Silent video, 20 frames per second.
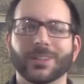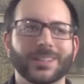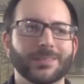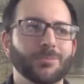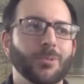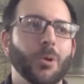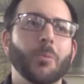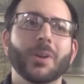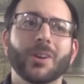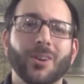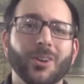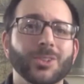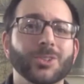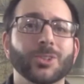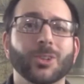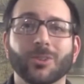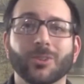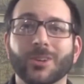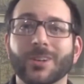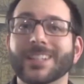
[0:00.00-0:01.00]
And what we also
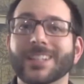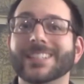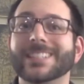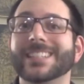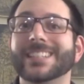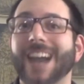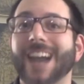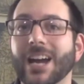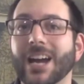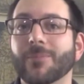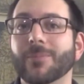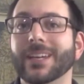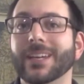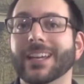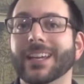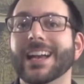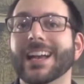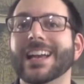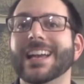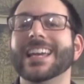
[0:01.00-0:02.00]
learned is
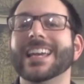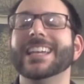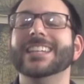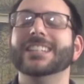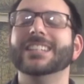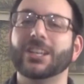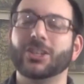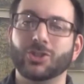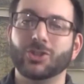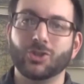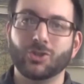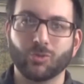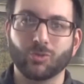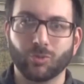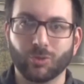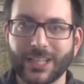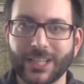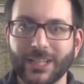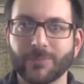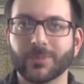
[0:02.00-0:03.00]
timing is
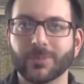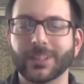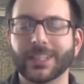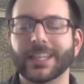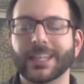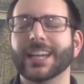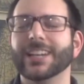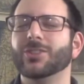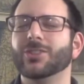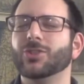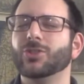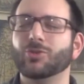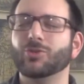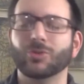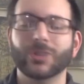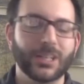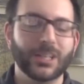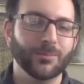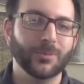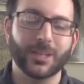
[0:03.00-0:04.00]
extremely,
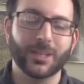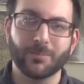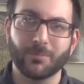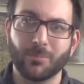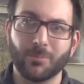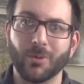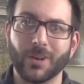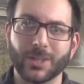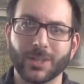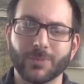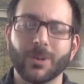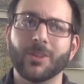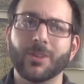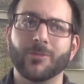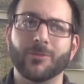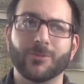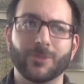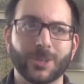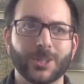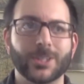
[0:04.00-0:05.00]
extremely important. It's one of the
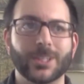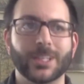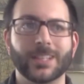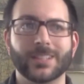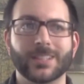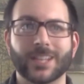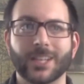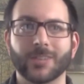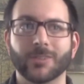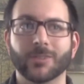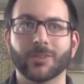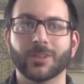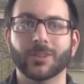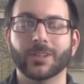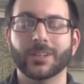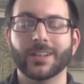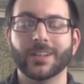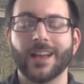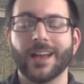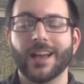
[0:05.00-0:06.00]
first things that you
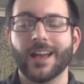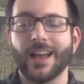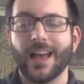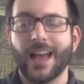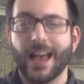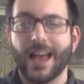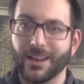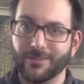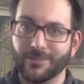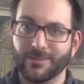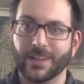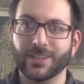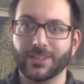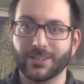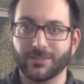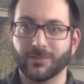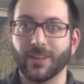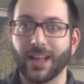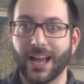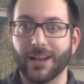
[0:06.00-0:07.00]
learned at
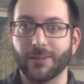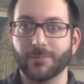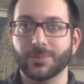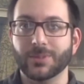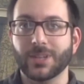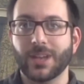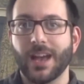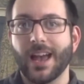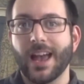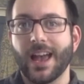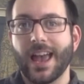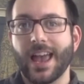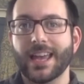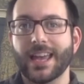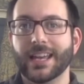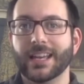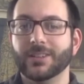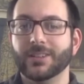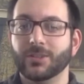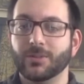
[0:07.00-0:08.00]
Inventive Labs.
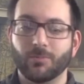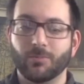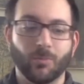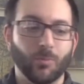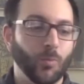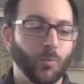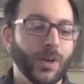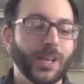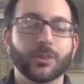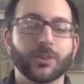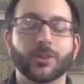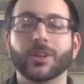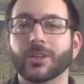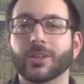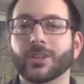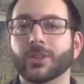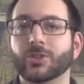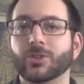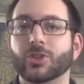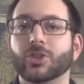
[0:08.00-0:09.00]
And we learned
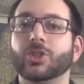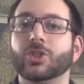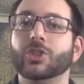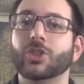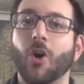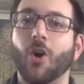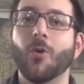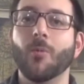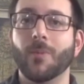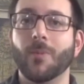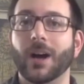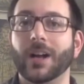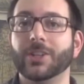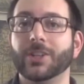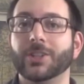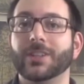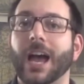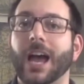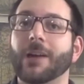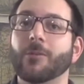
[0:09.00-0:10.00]
so much
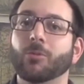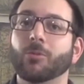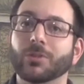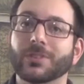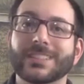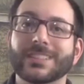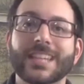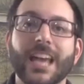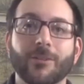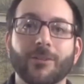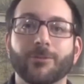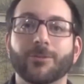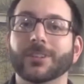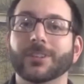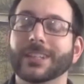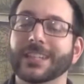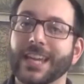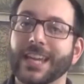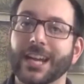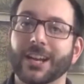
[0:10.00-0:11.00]
that I will
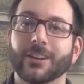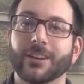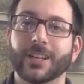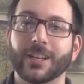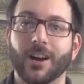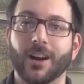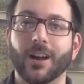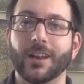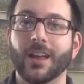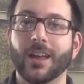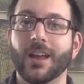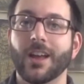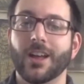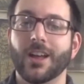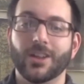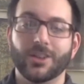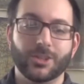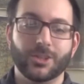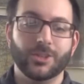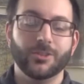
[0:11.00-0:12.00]
definitely carry on
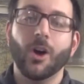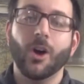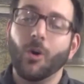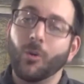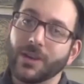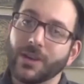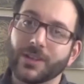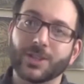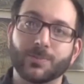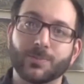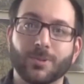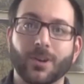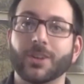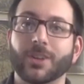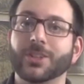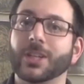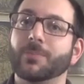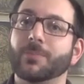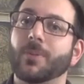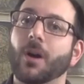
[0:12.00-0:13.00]
to not only this
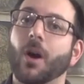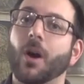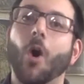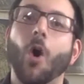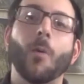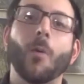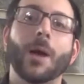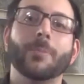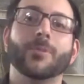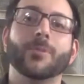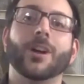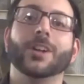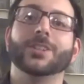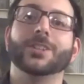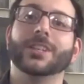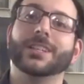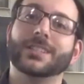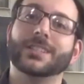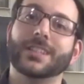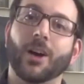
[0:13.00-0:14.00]
project, but all my
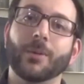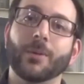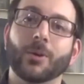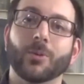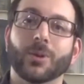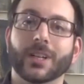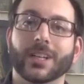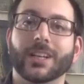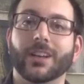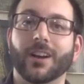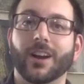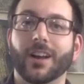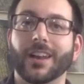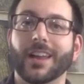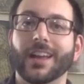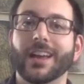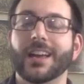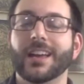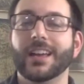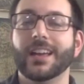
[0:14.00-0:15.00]
projects that I'll be working on
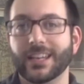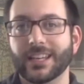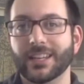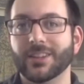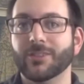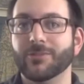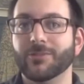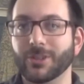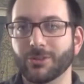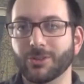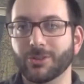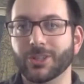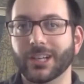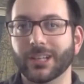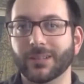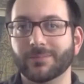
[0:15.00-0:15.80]
in the future.